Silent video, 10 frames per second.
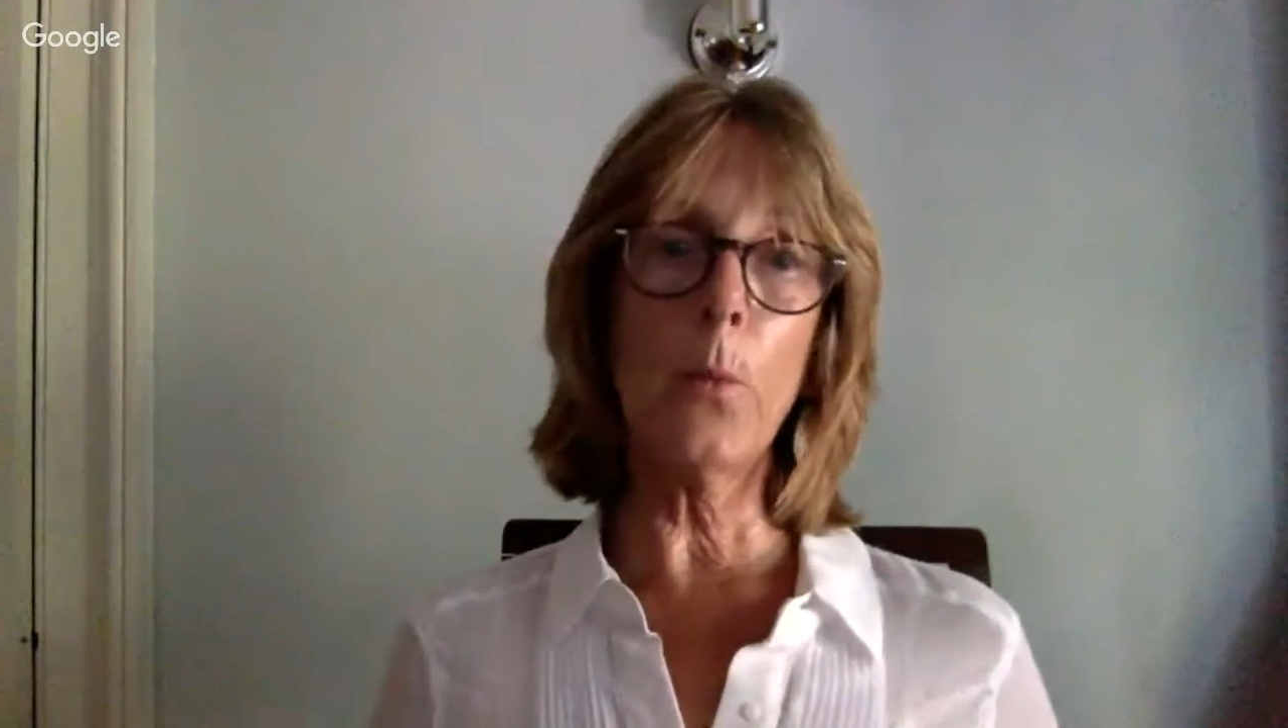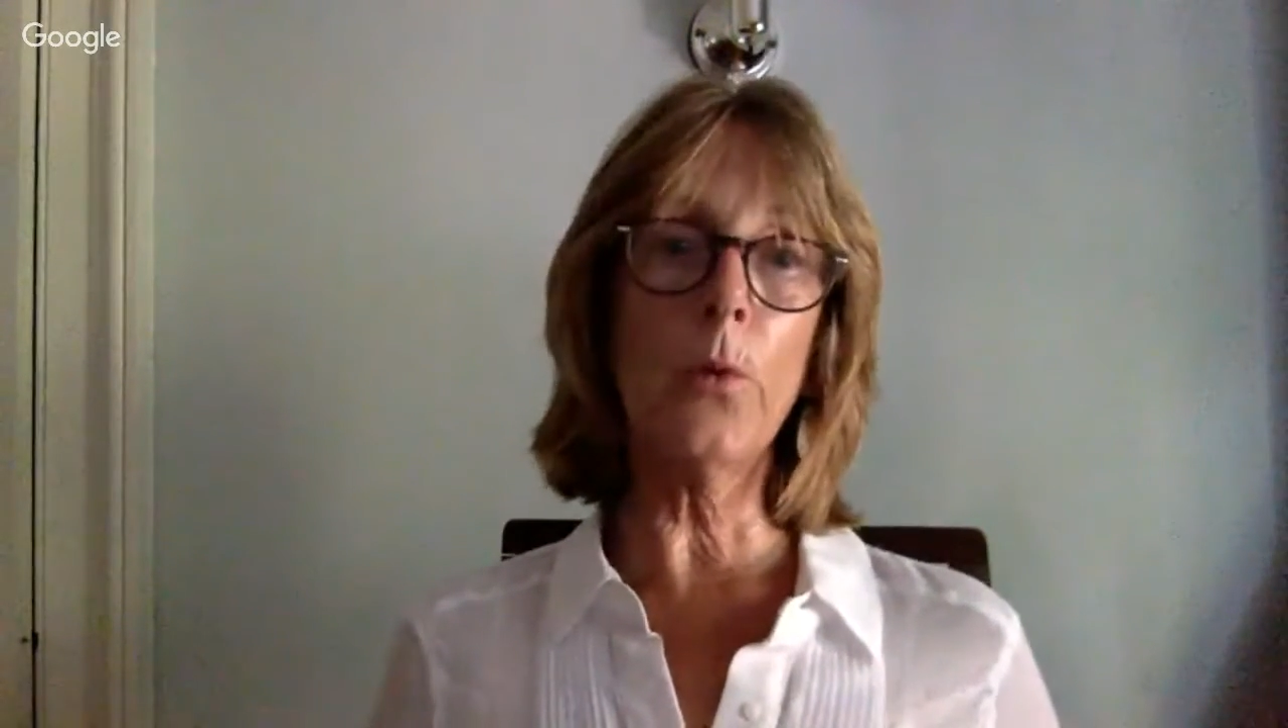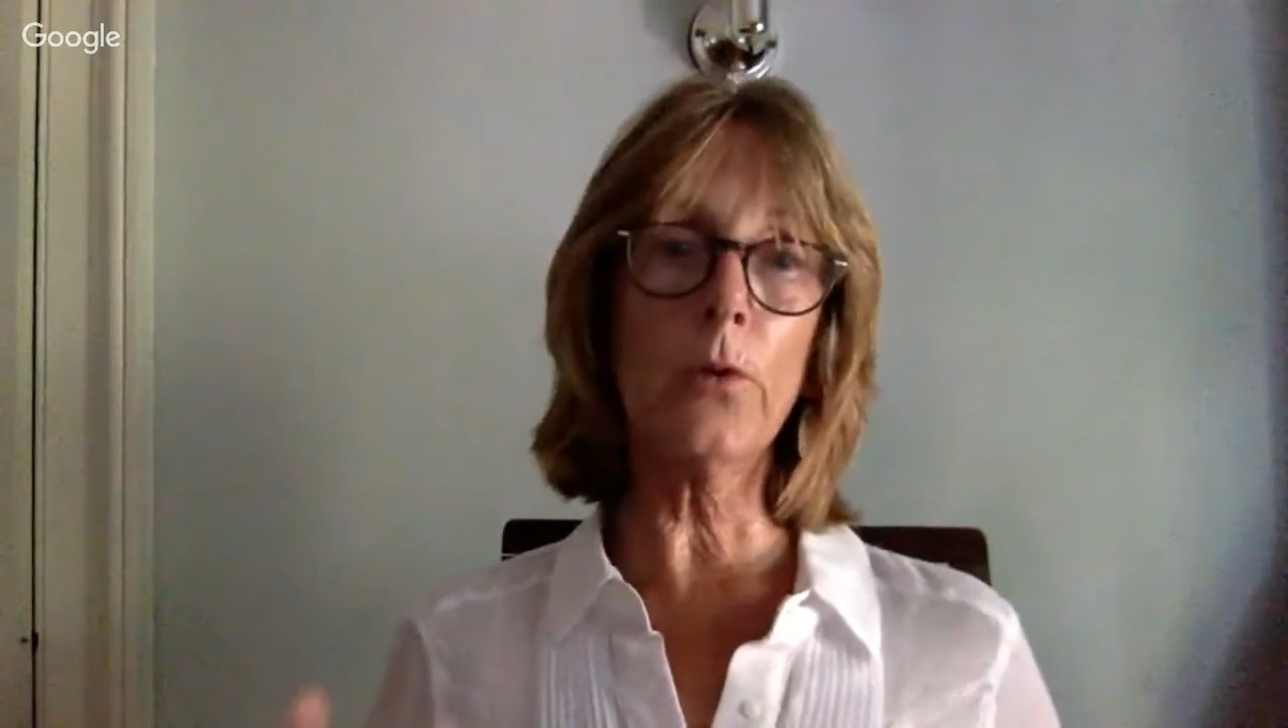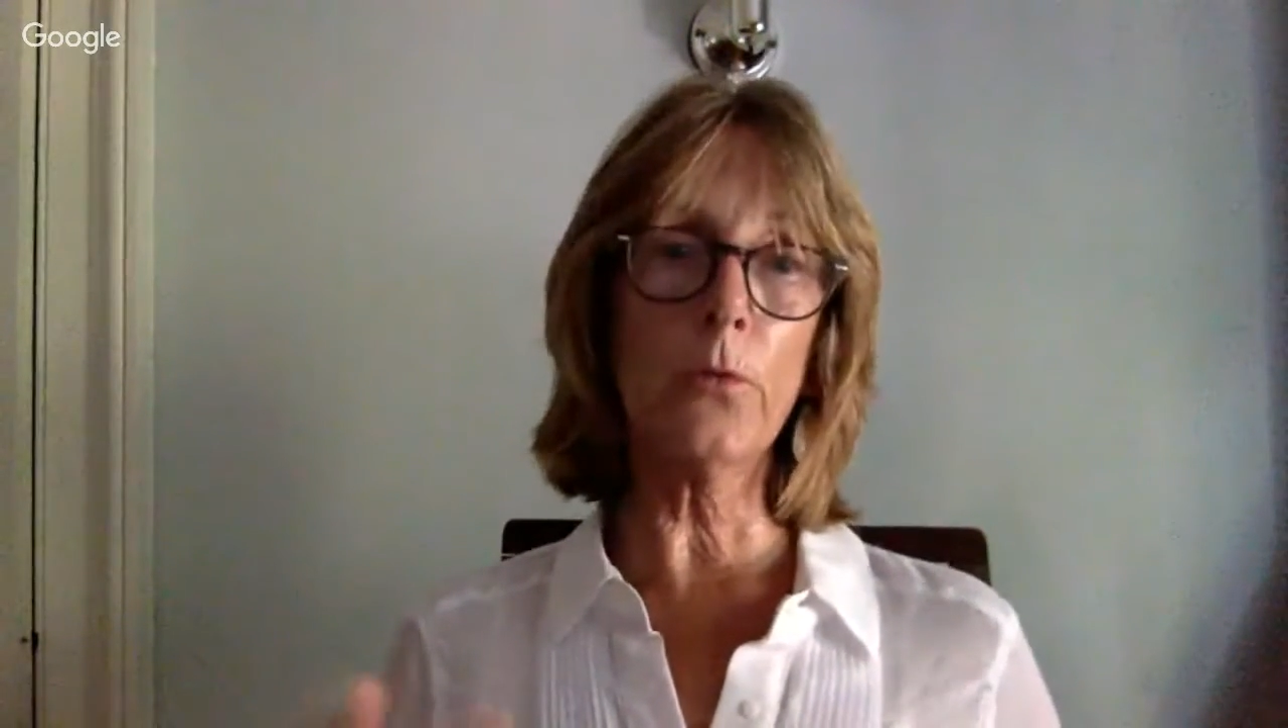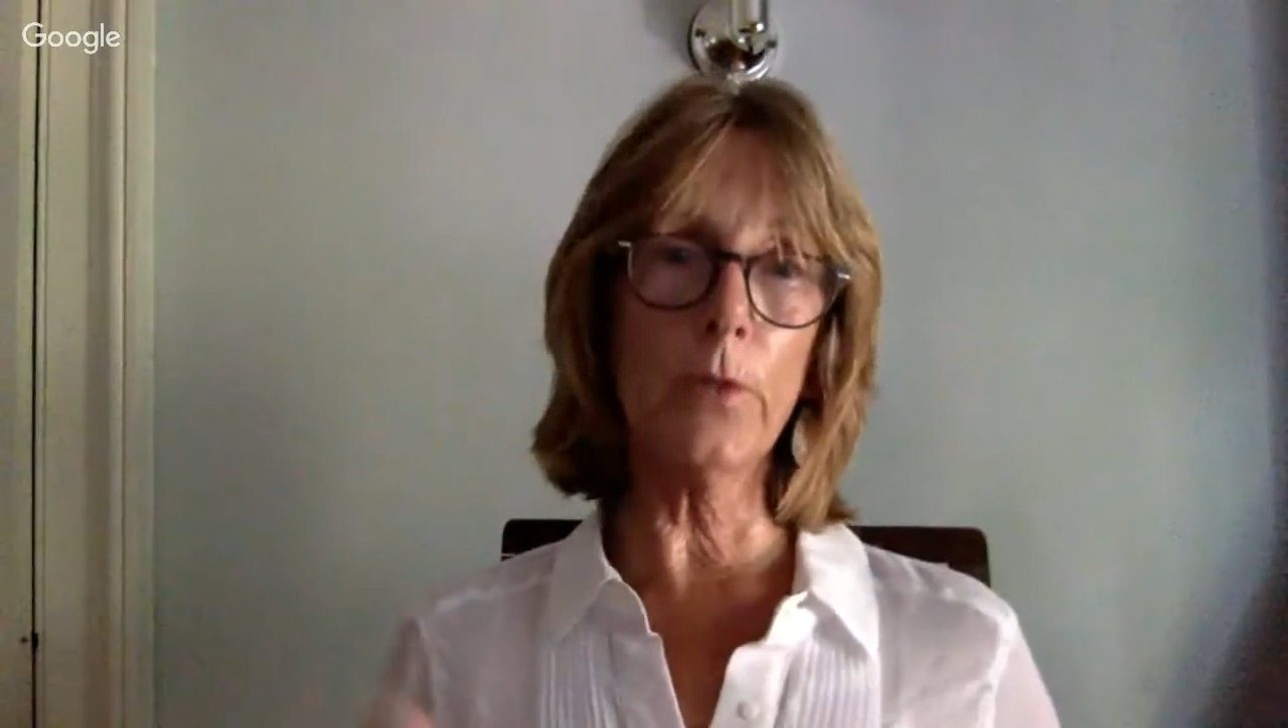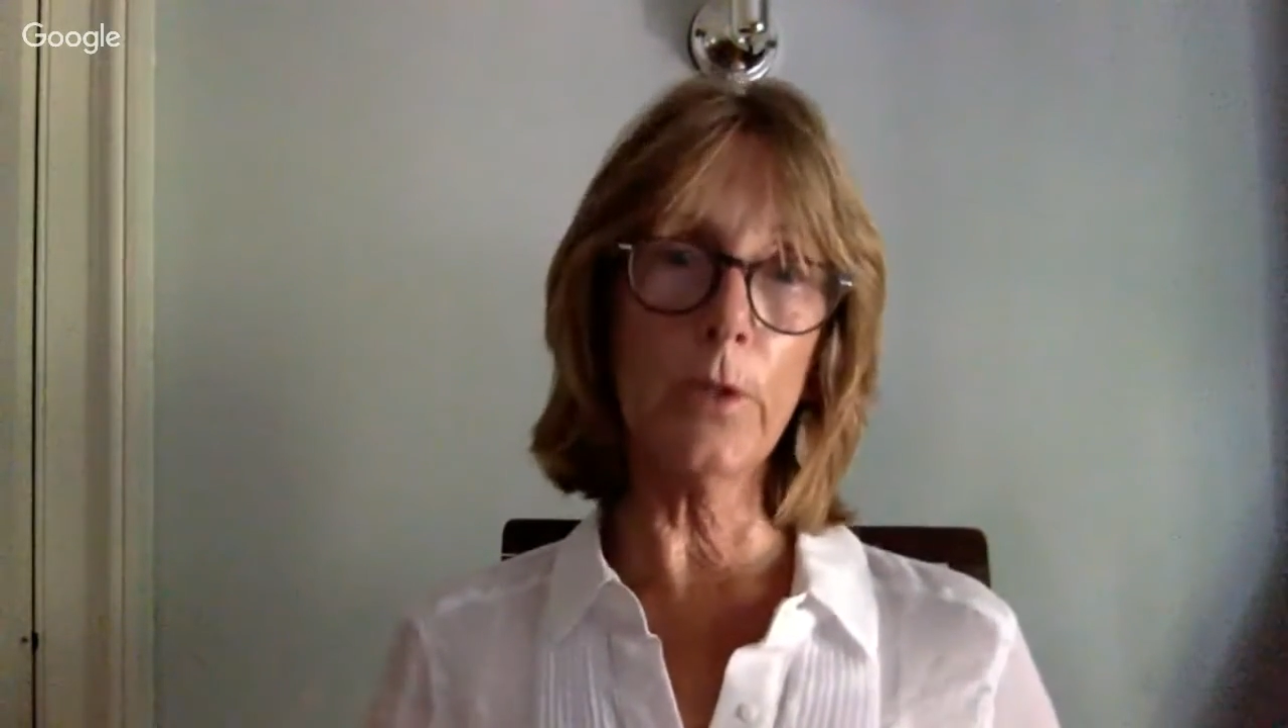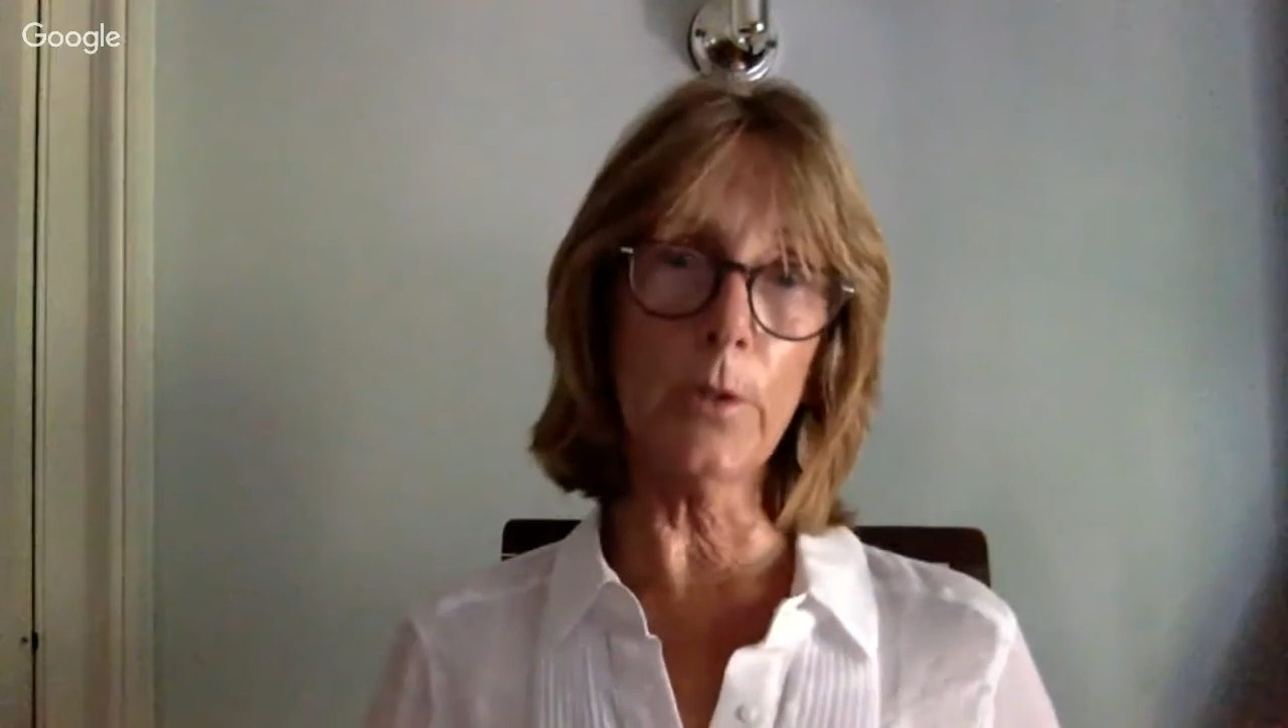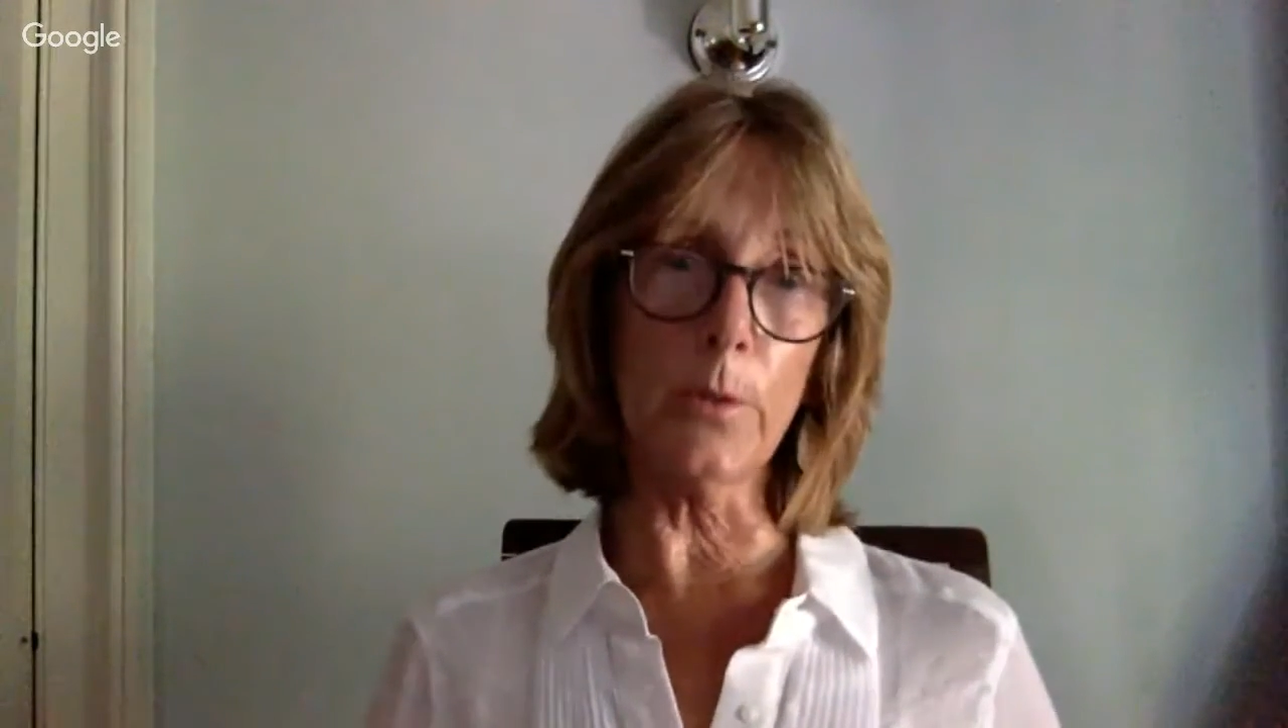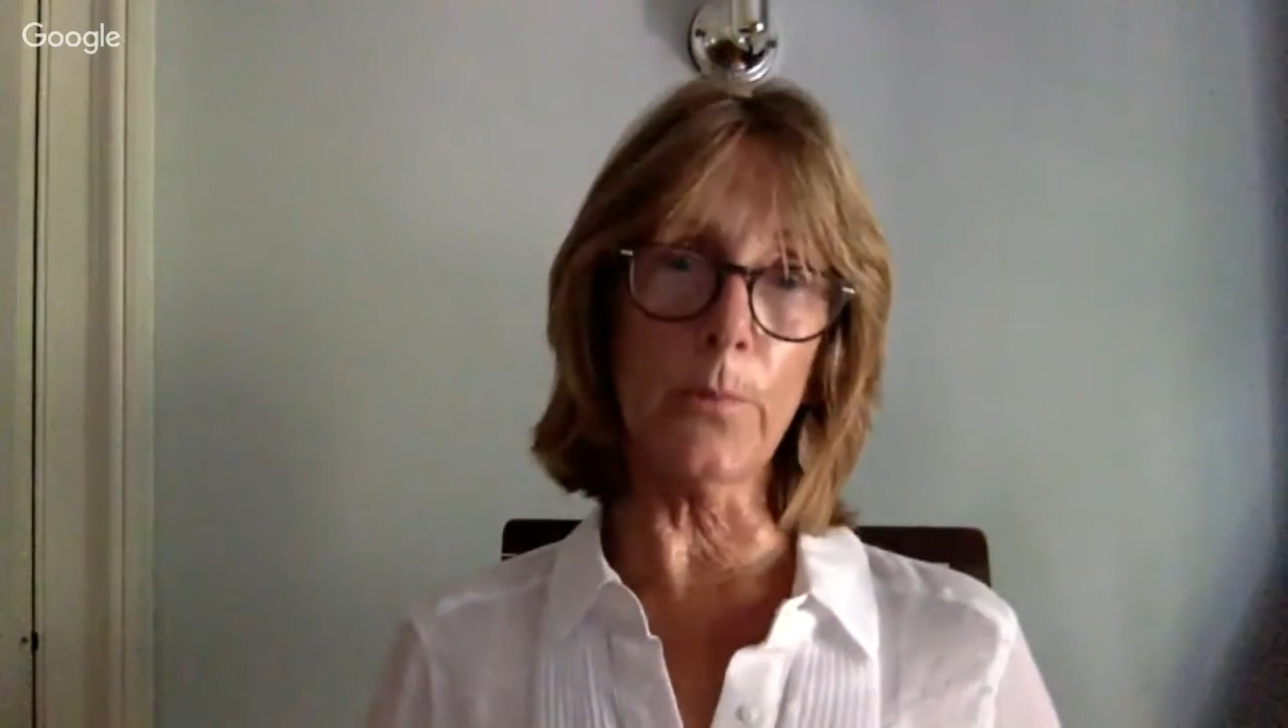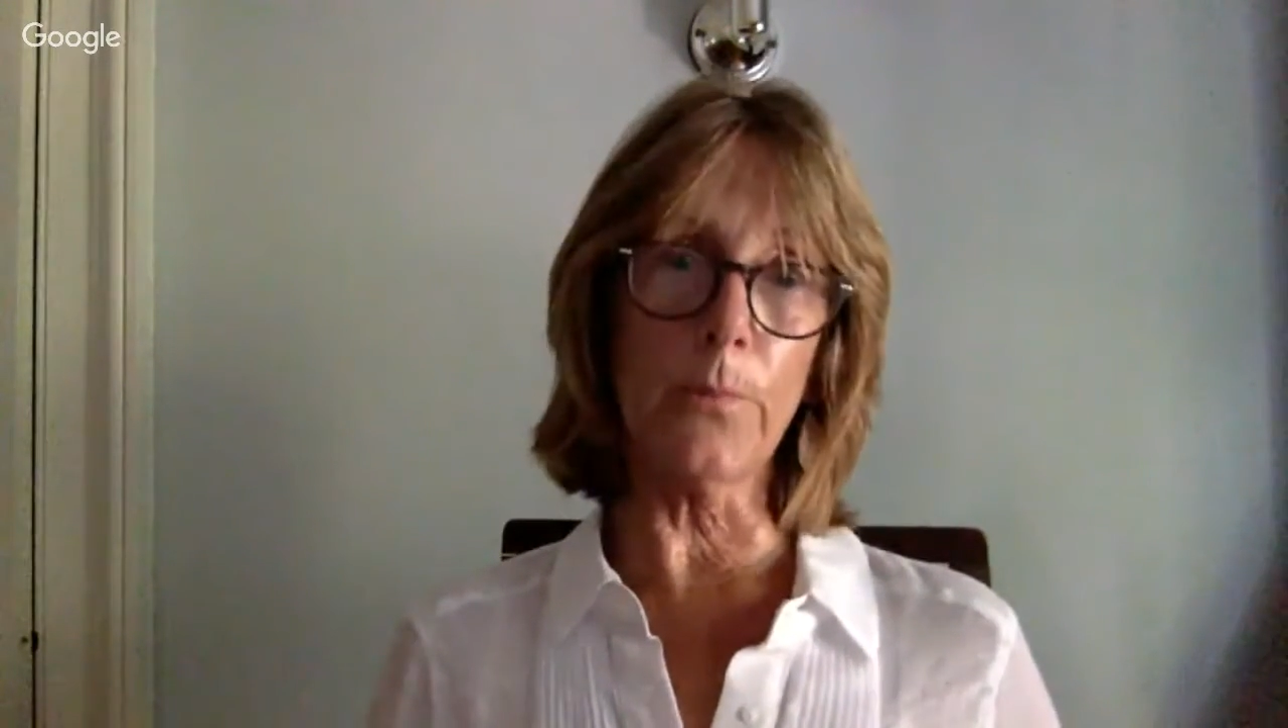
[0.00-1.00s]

works for you,